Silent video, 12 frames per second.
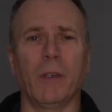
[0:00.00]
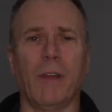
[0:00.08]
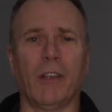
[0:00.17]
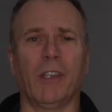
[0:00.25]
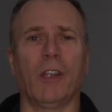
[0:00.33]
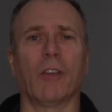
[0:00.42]
you've
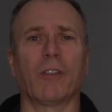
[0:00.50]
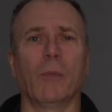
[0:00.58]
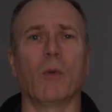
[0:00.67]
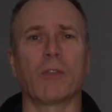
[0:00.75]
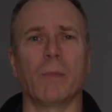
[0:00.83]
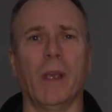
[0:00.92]
actually got
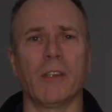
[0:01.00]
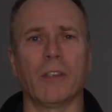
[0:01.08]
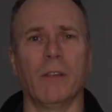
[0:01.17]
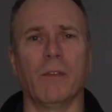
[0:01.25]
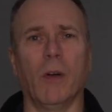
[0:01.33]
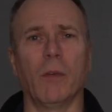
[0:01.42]
some
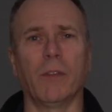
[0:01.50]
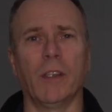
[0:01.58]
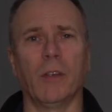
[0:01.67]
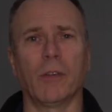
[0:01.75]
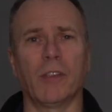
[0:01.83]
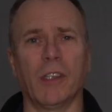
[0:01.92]
automation involved
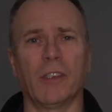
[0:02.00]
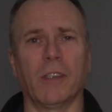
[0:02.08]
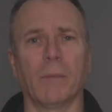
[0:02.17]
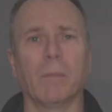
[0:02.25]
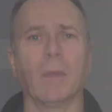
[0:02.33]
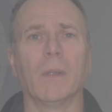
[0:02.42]
in your system.